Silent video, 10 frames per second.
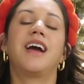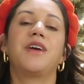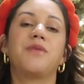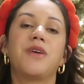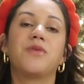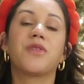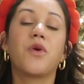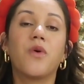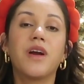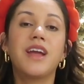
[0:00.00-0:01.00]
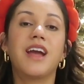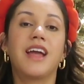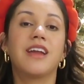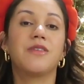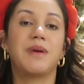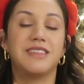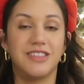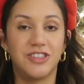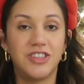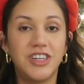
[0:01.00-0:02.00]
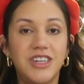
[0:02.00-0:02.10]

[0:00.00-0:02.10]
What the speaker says: I went with Corey and my sister,